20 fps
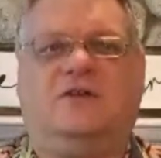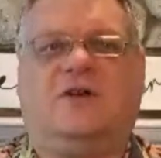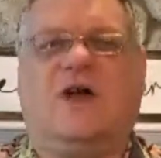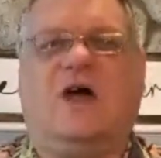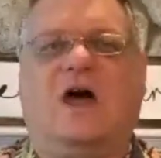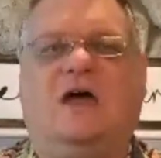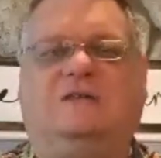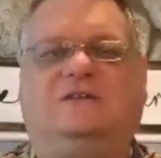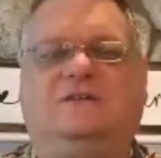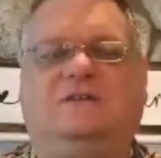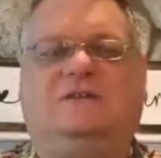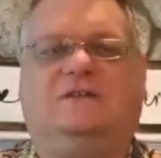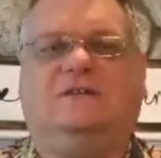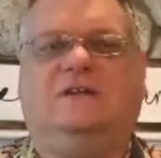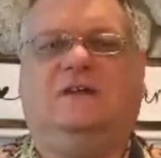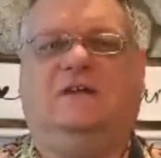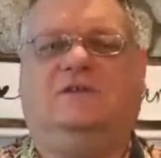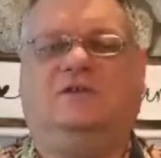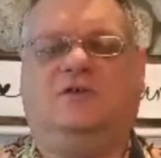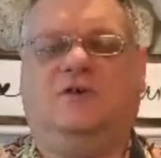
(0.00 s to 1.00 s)
Your
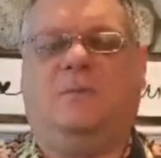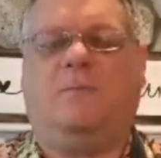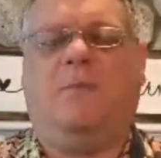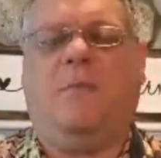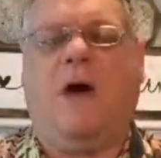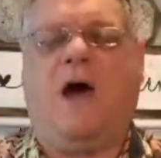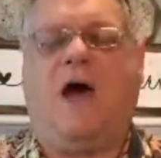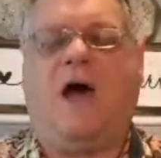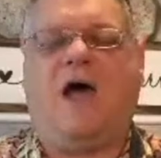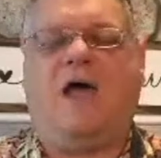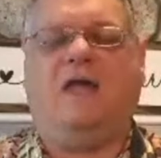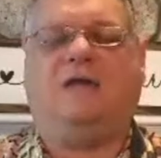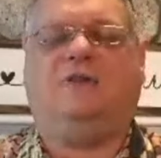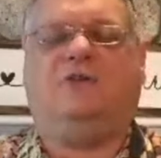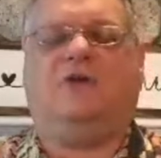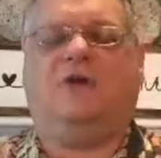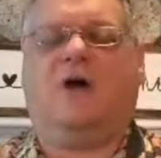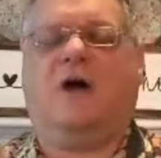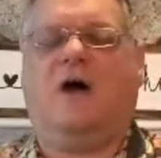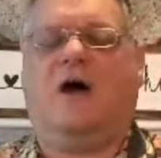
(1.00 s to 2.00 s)
consciousness, your
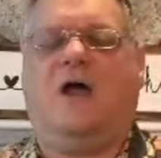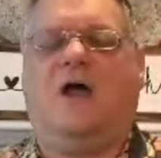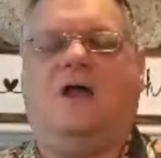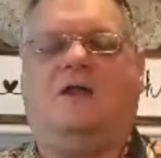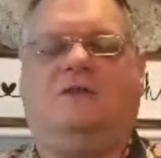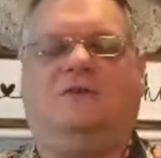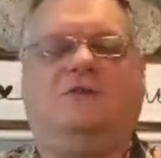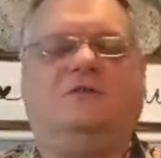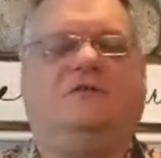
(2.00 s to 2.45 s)
mind, your heart,